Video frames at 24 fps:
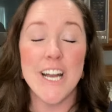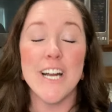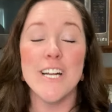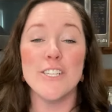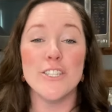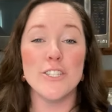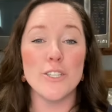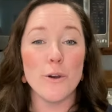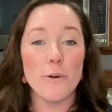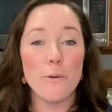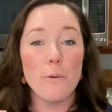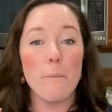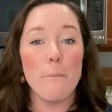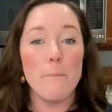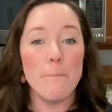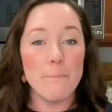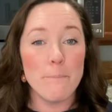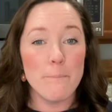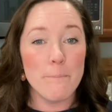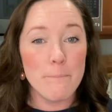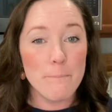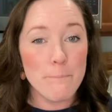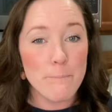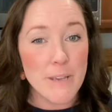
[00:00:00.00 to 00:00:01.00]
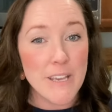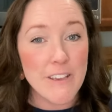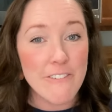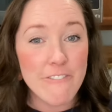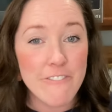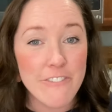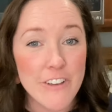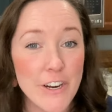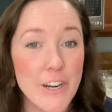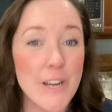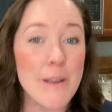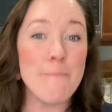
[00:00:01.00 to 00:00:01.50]
So be
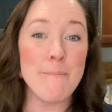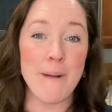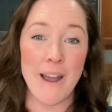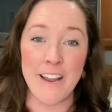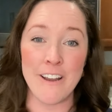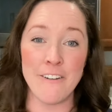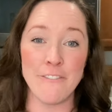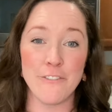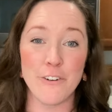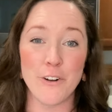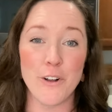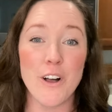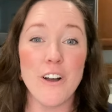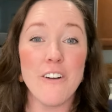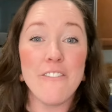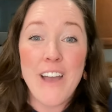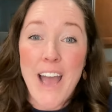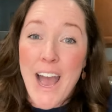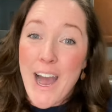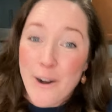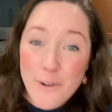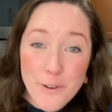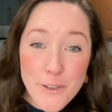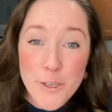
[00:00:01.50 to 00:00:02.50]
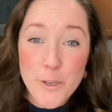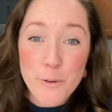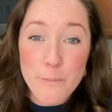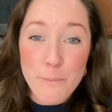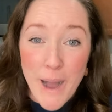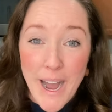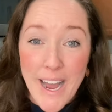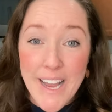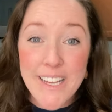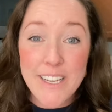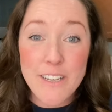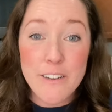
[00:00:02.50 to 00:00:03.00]
very mindful of how you
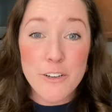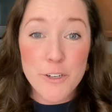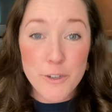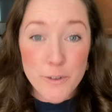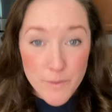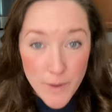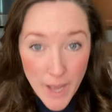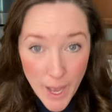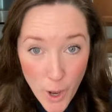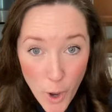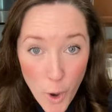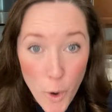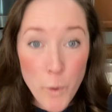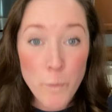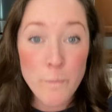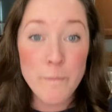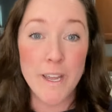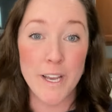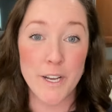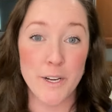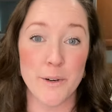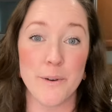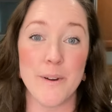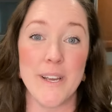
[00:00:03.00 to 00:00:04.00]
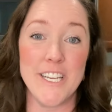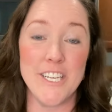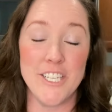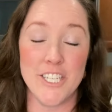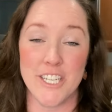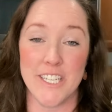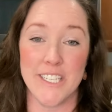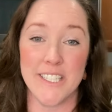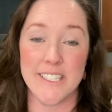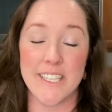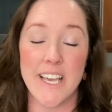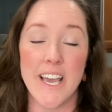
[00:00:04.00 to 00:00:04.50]
buy home
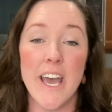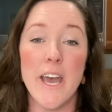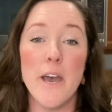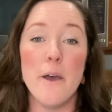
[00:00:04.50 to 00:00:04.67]
decorations.